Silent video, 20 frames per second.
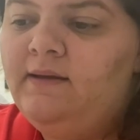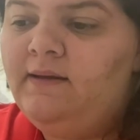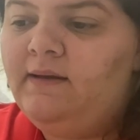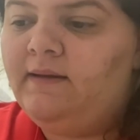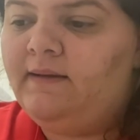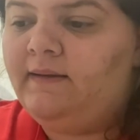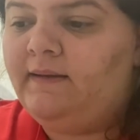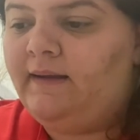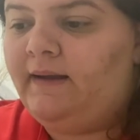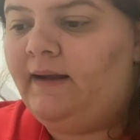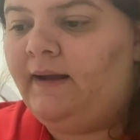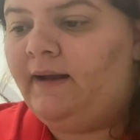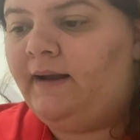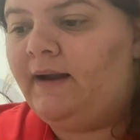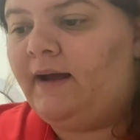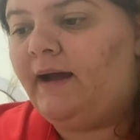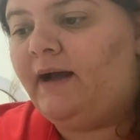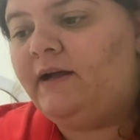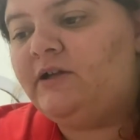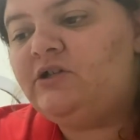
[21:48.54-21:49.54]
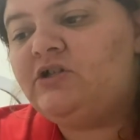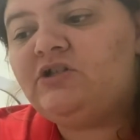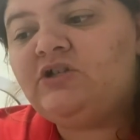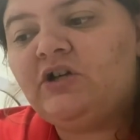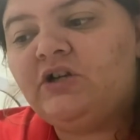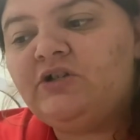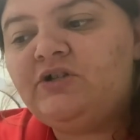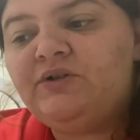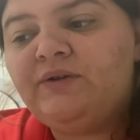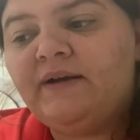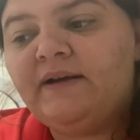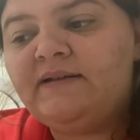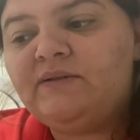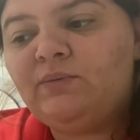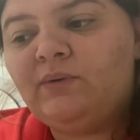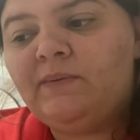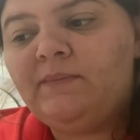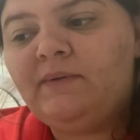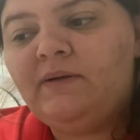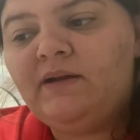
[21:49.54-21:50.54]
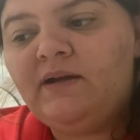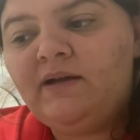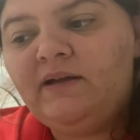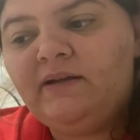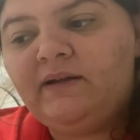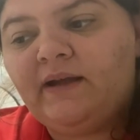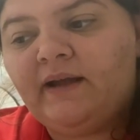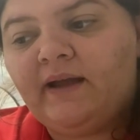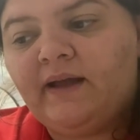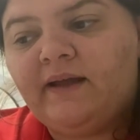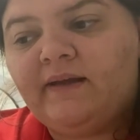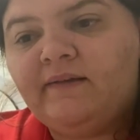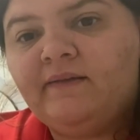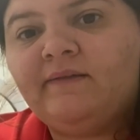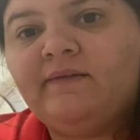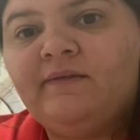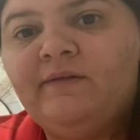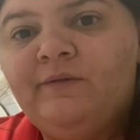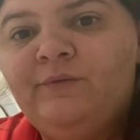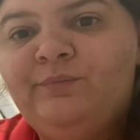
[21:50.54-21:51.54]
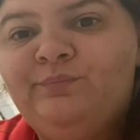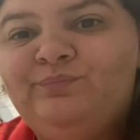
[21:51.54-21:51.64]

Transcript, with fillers: and then I'll just touch you guys when I'm done, I guess.